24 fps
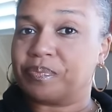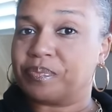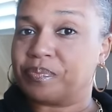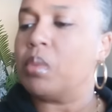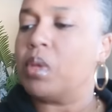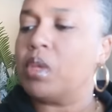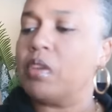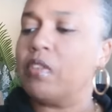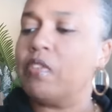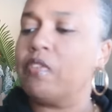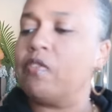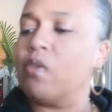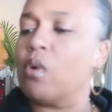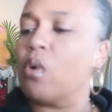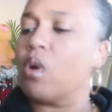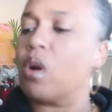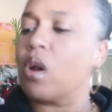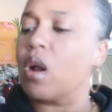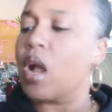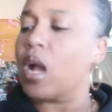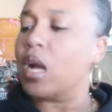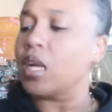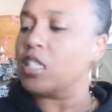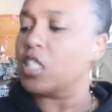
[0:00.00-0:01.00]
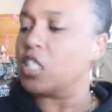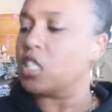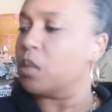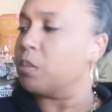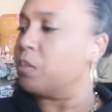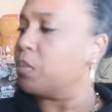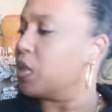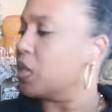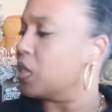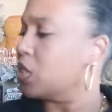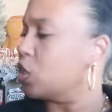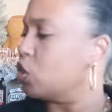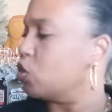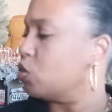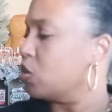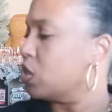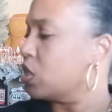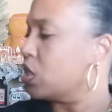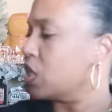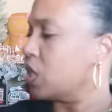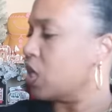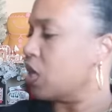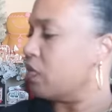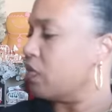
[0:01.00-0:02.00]
Before I jump into the
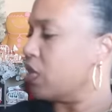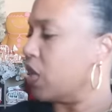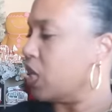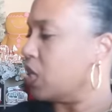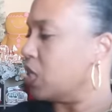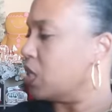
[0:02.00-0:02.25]
stuff that